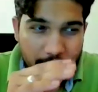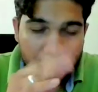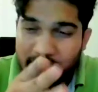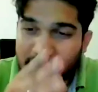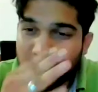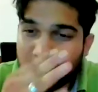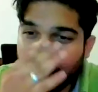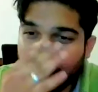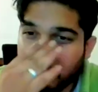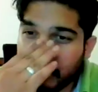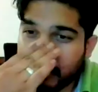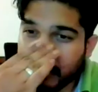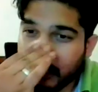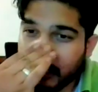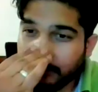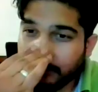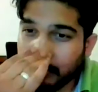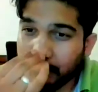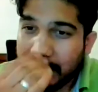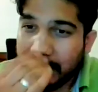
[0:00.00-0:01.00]
Maturity
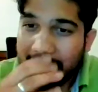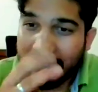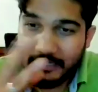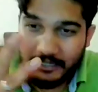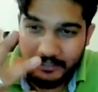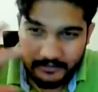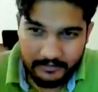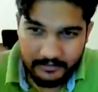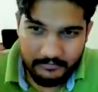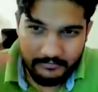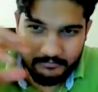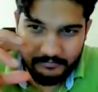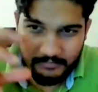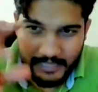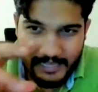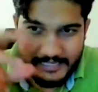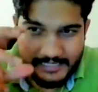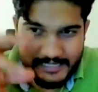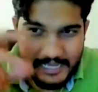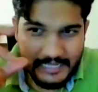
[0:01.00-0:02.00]
of a planet,
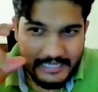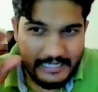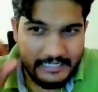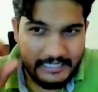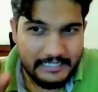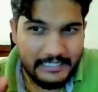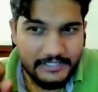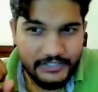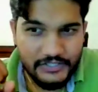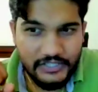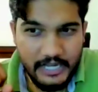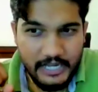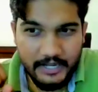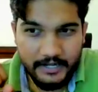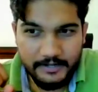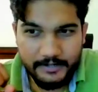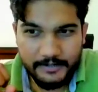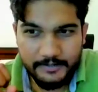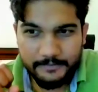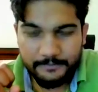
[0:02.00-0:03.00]
as I
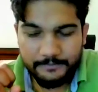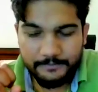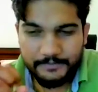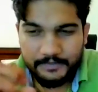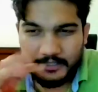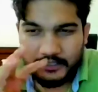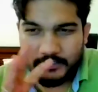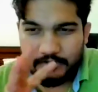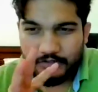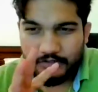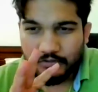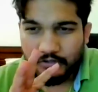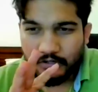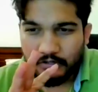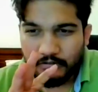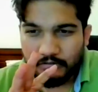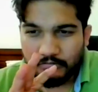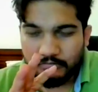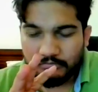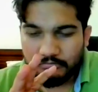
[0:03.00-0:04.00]
understand, is, you
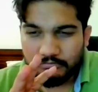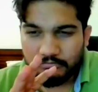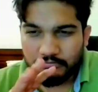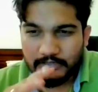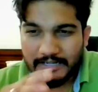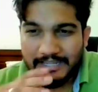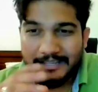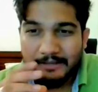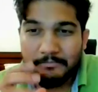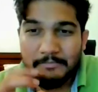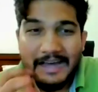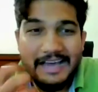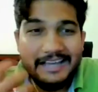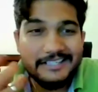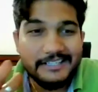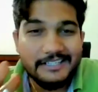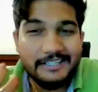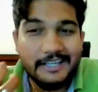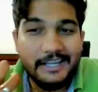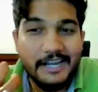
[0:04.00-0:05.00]
know, like
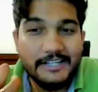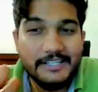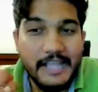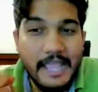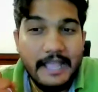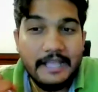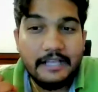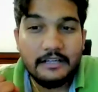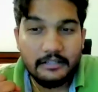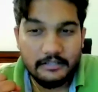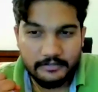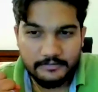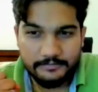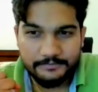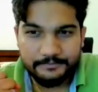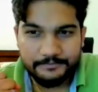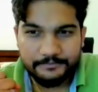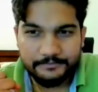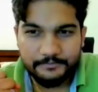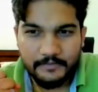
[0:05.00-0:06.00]
Mars indicates anger
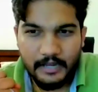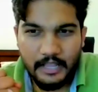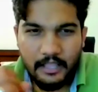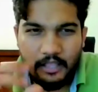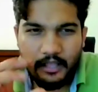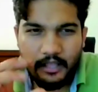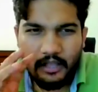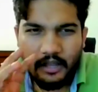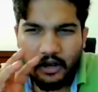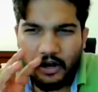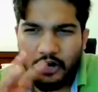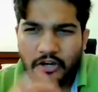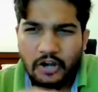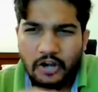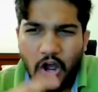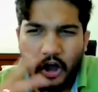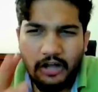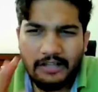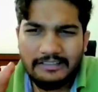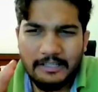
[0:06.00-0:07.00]

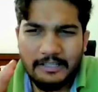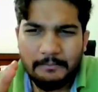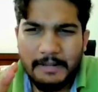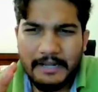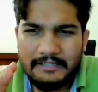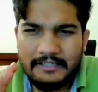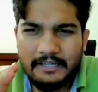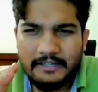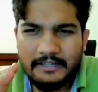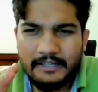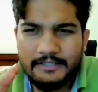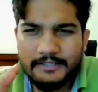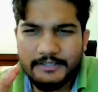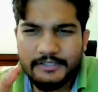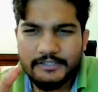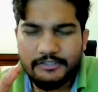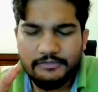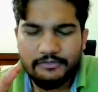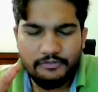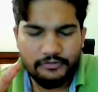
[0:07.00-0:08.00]
or all the bad
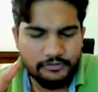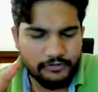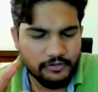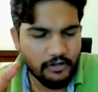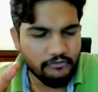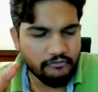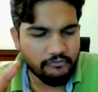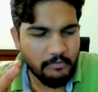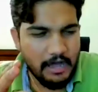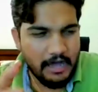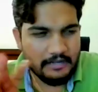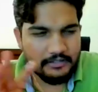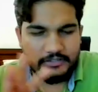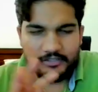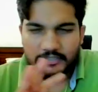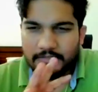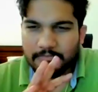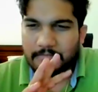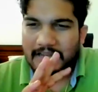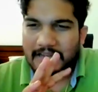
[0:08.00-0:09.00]
tendencies of
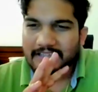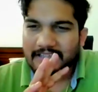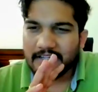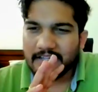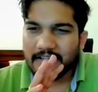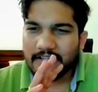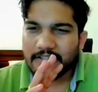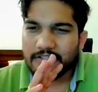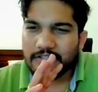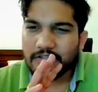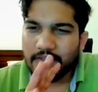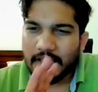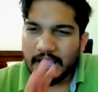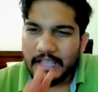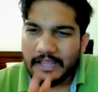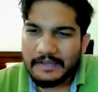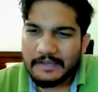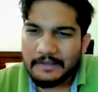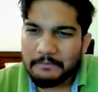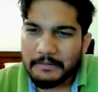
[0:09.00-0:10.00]
Mars, see bad tendencies, of
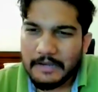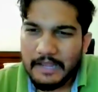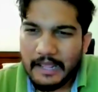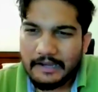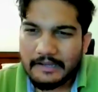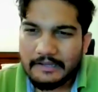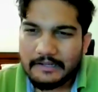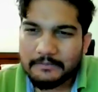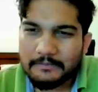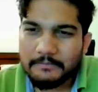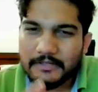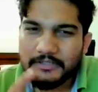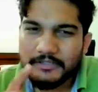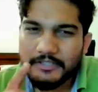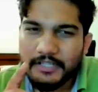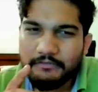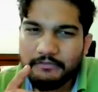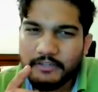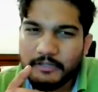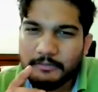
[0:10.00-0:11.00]
any planet
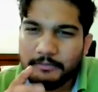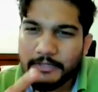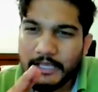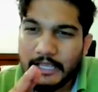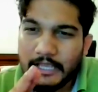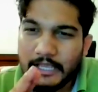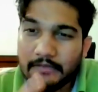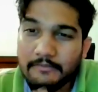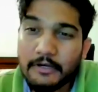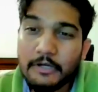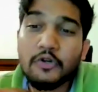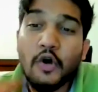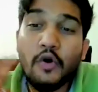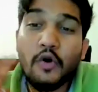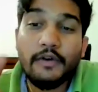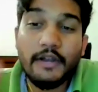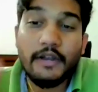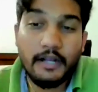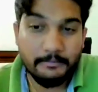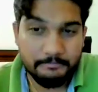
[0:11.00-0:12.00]
person will be able to
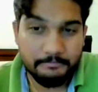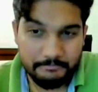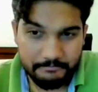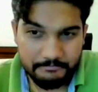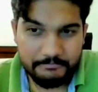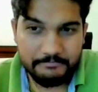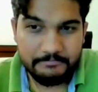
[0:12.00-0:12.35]
overcome